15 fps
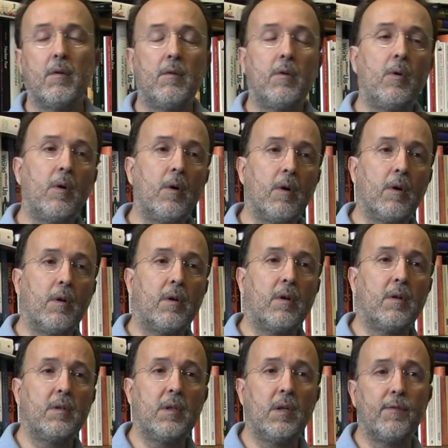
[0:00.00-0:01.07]
Or
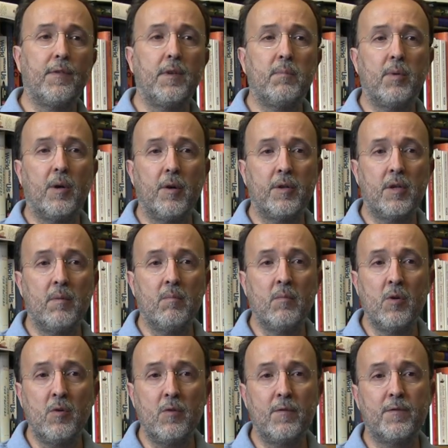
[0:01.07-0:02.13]
if the body
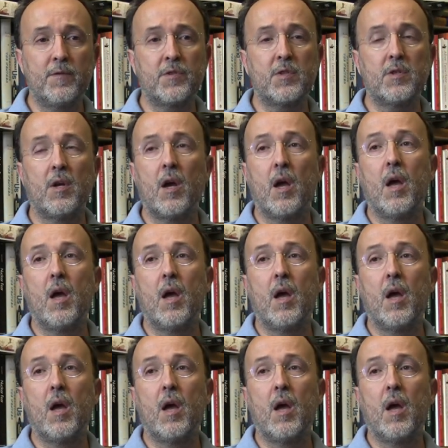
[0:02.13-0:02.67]
moves